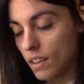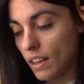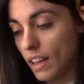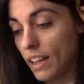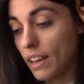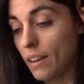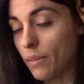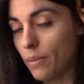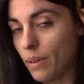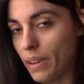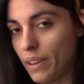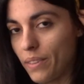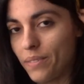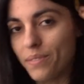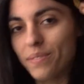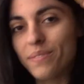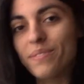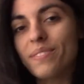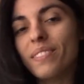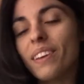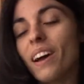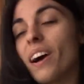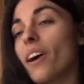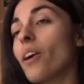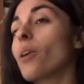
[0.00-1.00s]
Anyway,
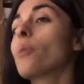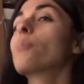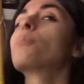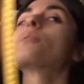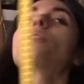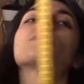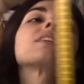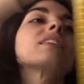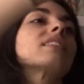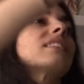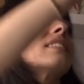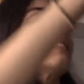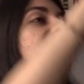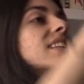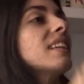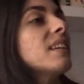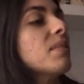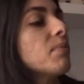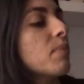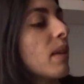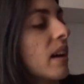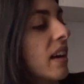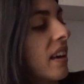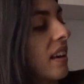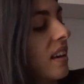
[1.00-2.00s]
hope you can see
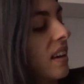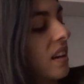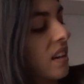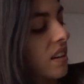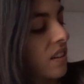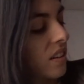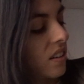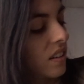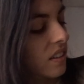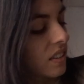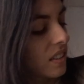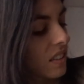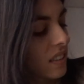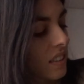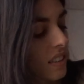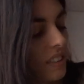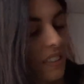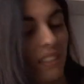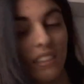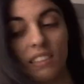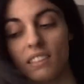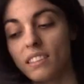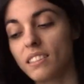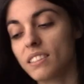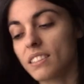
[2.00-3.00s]
my ear because
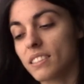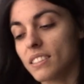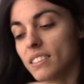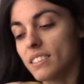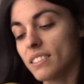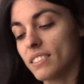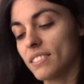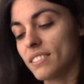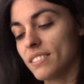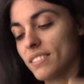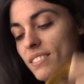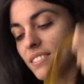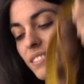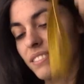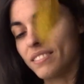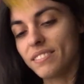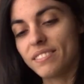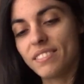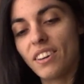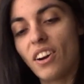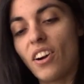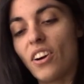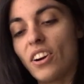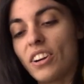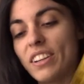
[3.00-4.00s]
it's
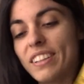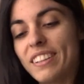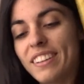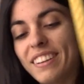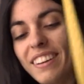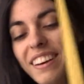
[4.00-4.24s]
hard.